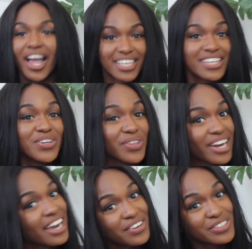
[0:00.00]
didn't know
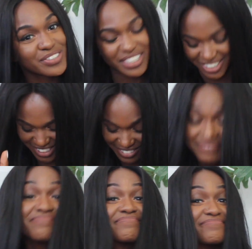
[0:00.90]
that I had a nose ring.
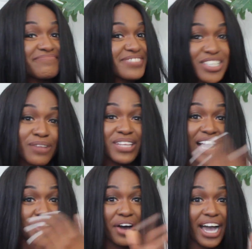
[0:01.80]
Something
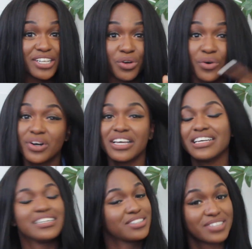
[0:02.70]
I cannot hide though.
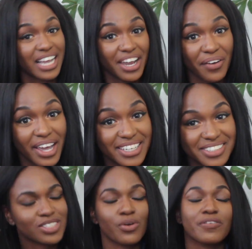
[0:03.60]
Something I cannot
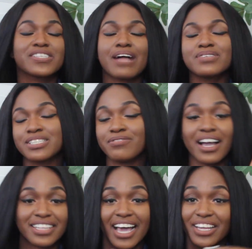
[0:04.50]
hide. So we've established the
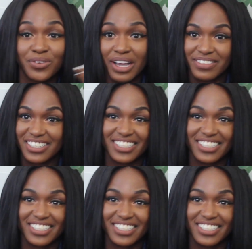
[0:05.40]
fact that I don't have any